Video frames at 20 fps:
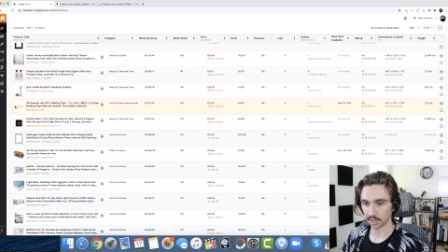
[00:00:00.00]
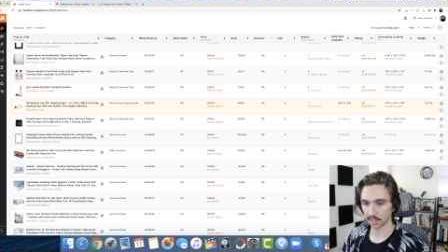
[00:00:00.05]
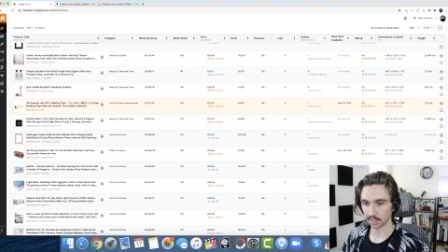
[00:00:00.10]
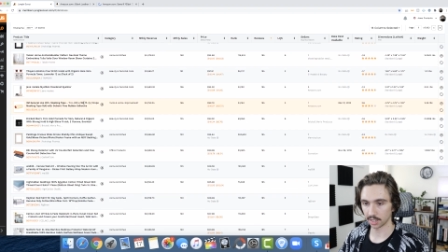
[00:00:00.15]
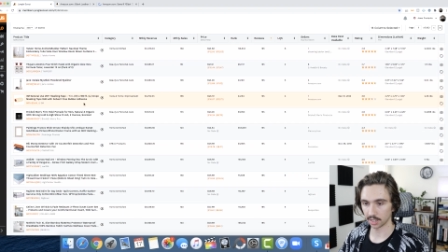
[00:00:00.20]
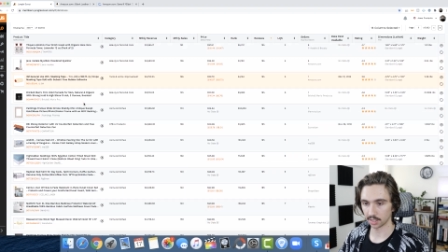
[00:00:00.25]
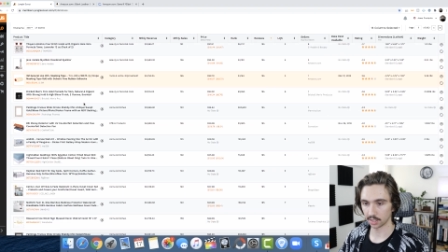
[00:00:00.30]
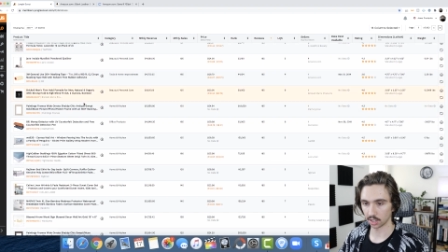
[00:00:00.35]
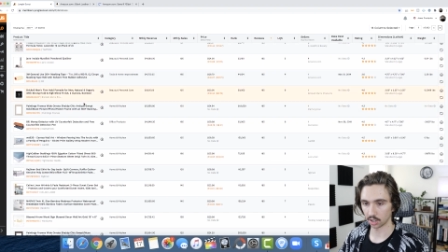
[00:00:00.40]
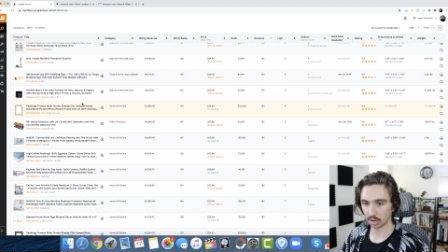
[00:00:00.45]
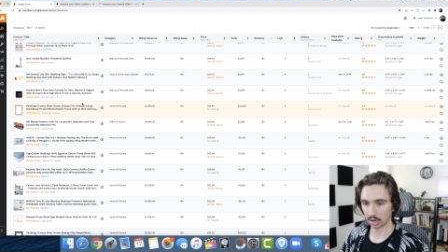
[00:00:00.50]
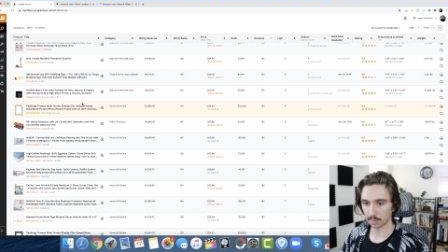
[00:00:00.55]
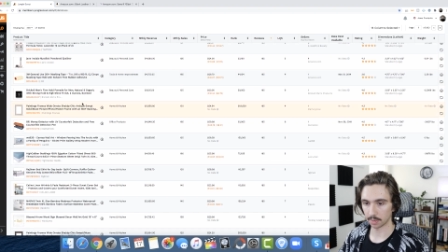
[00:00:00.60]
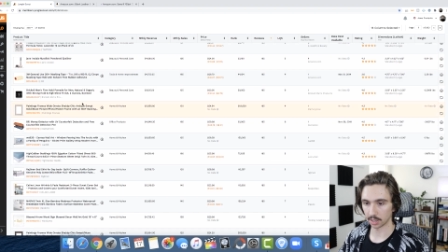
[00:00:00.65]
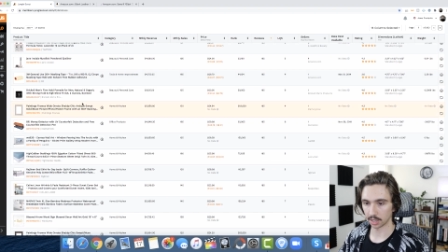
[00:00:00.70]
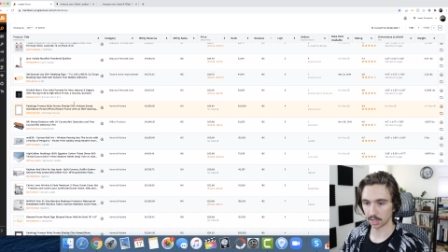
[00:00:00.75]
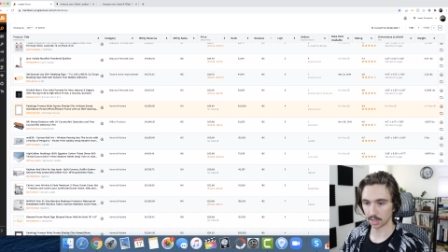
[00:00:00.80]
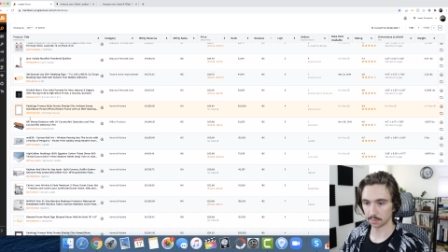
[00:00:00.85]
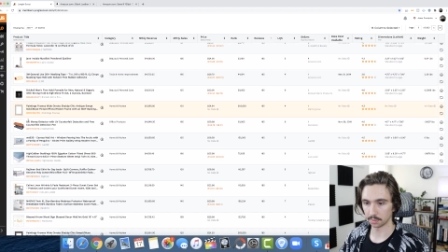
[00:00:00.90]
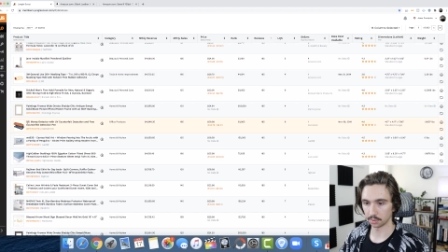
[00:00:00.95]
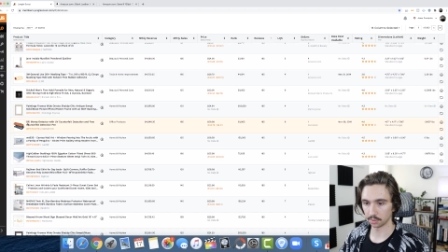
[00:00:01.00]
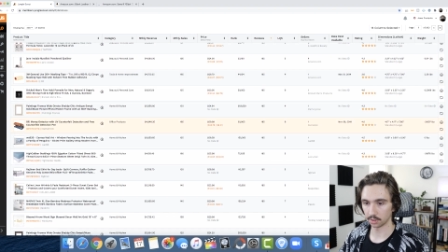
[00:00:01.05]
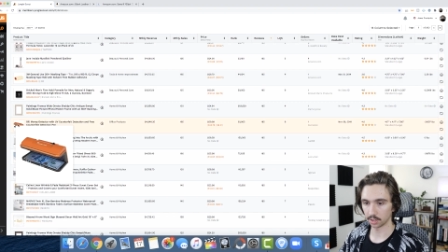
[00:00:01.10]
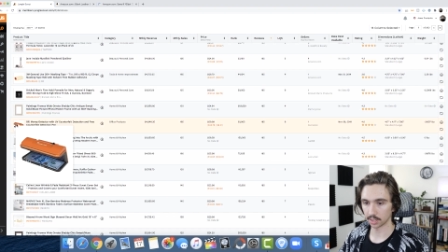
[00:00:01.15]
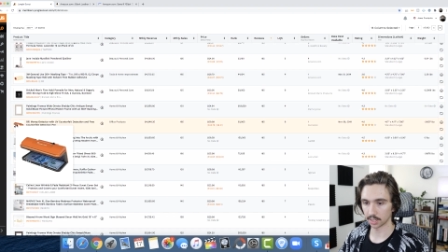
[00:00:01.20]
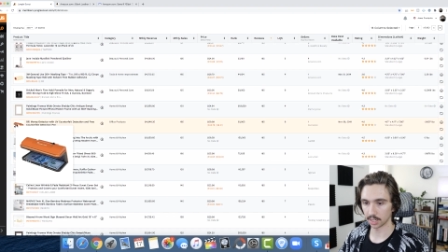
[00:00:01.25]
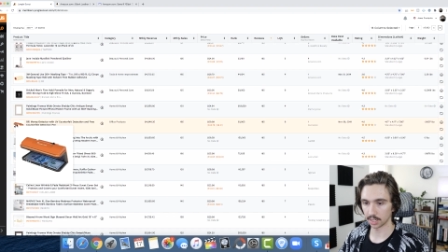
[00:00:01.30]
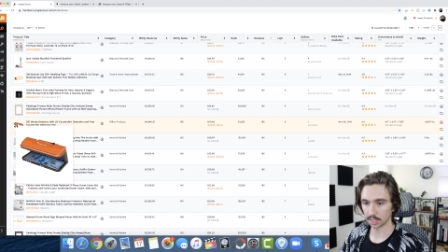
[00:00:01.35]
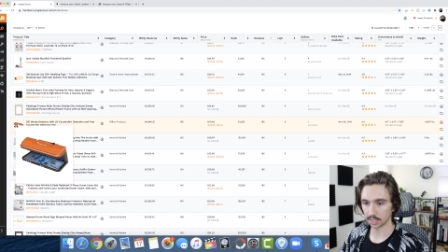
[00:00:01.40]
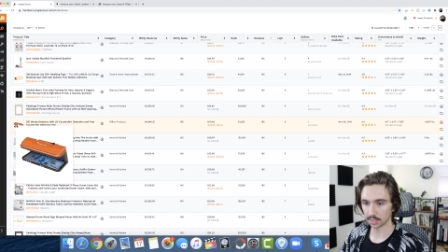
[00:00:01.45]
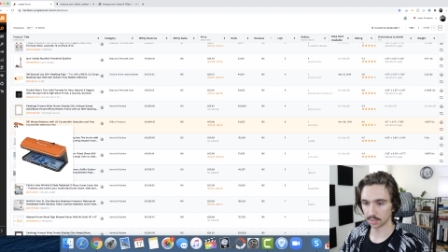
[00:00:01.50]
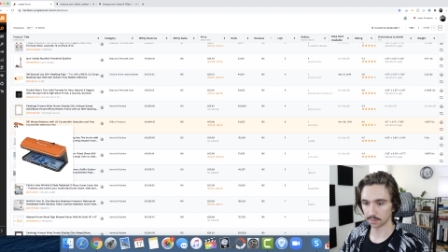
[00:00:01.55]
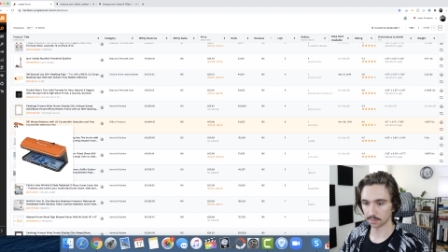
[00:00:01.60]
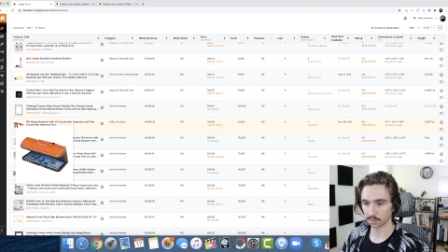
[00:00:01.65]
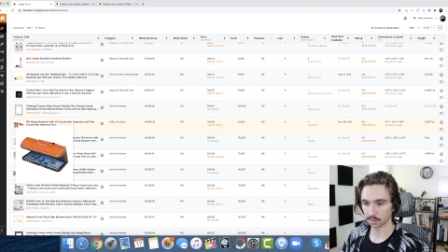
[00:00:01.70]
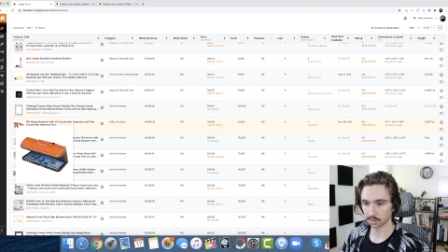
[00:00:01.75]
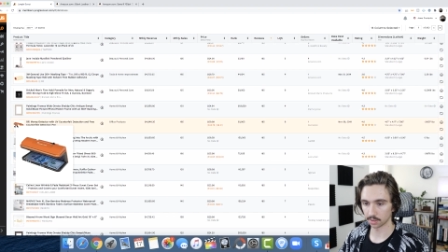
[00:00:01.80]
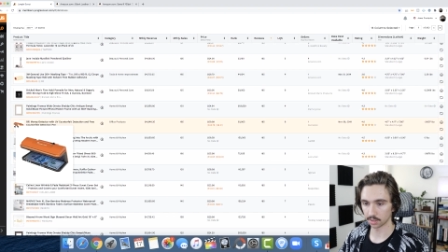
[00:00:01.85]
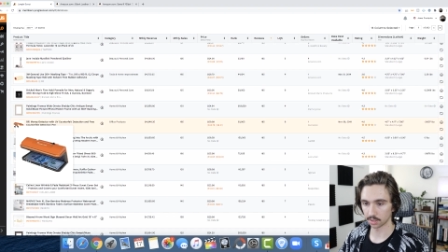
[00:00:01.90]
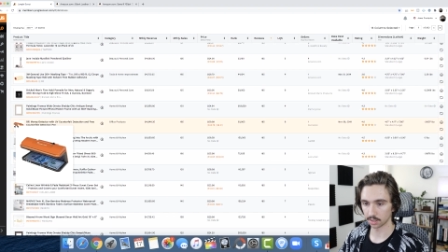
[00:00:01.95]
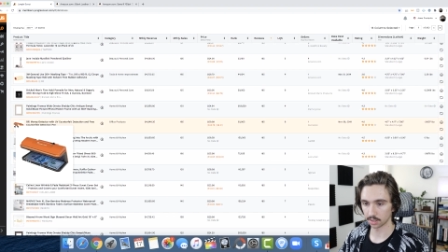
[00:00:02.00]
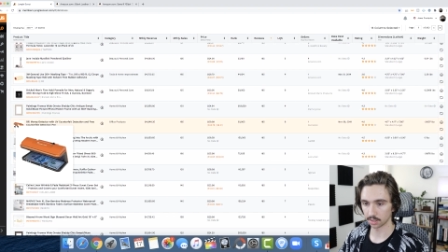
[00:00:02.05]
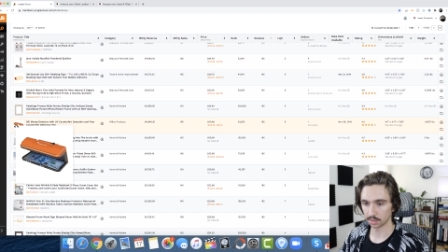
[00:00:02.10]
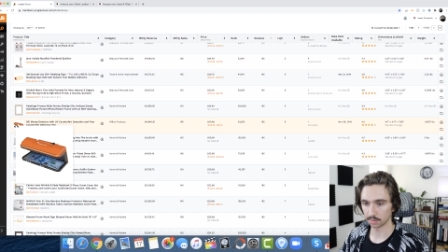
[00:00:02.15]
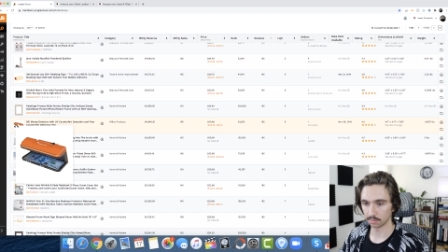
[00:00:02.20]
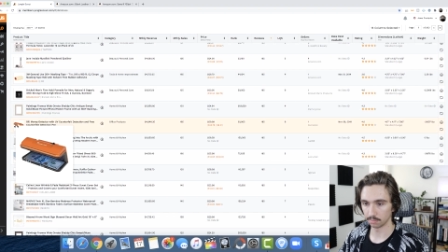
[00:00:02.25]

I'd like to grab a couple good ideas first.